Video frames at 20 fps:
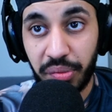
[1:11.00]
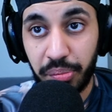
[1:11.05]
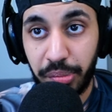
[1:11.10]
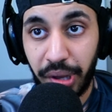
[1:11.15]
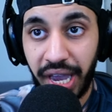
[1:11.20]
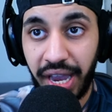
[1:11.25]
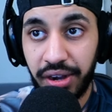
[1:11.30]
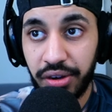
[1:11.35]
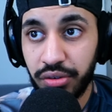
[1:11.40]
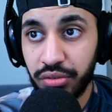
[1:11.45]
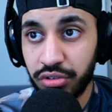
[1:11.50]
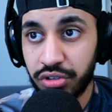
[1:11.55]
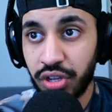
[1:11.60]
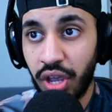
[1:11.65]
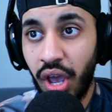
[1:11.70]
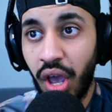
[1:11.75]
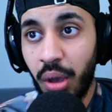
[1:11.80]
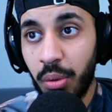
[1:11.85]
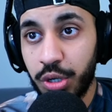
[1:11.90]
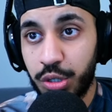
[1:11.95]
have the barrels,
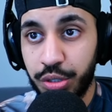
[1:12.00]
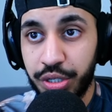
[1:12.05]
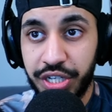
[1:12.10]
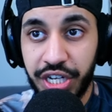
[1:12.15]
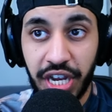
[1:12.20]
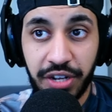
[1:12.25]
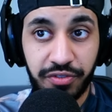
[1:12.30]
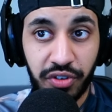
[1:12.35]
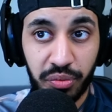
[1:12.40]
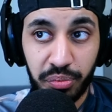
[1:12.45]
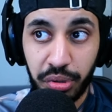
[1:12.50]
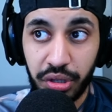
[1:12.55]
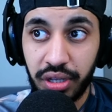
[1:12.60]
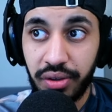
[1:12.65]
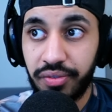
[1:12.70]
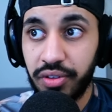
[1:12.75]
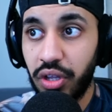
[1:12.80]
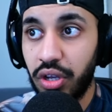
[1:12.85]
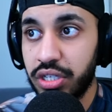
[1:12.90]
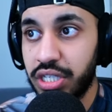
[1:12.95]
which we checked for
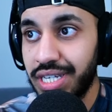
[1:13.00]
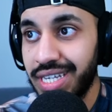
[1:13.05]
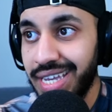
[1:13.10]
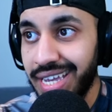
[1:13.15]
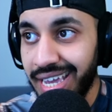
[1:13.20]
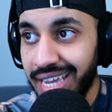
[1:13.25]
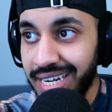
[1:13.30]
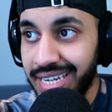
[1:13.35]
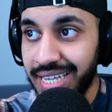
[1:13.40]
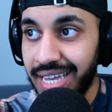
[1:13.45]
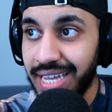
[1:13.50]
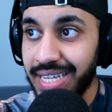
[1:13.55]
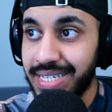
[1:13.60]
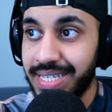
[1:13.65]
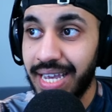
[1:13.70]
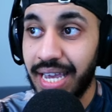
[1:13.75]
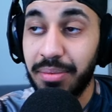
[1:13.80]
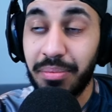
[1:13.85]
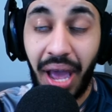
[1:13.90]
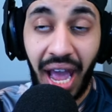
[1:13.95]
bullet velocity, ADS
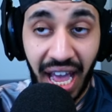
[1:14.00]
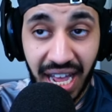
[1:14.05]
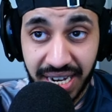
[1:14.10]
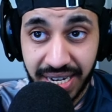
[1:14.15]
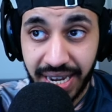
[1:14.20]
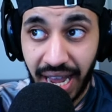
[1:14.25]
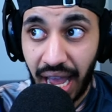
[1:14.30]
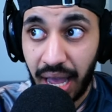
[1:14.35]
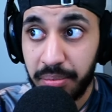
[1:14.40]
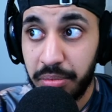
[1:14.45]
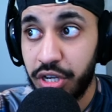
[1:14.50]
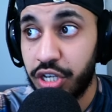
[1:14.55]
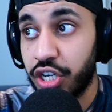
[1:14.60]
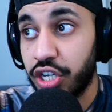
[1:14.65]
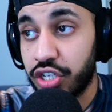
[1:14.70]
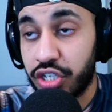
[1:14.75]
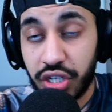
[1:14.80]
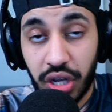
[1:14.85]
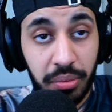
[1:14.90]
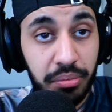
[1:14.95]
time, and damage,
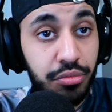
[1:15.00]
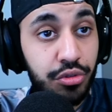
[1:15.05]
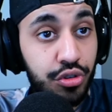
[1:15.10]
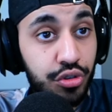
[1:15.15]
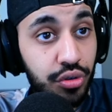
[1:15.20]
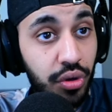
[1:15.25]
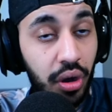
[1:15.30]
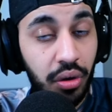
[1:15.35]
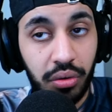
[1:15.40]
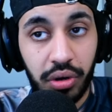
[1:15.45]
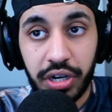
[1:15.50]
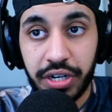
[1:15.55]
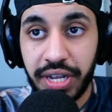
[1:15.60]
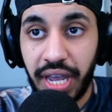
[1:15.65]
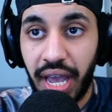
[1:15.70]
because some do alter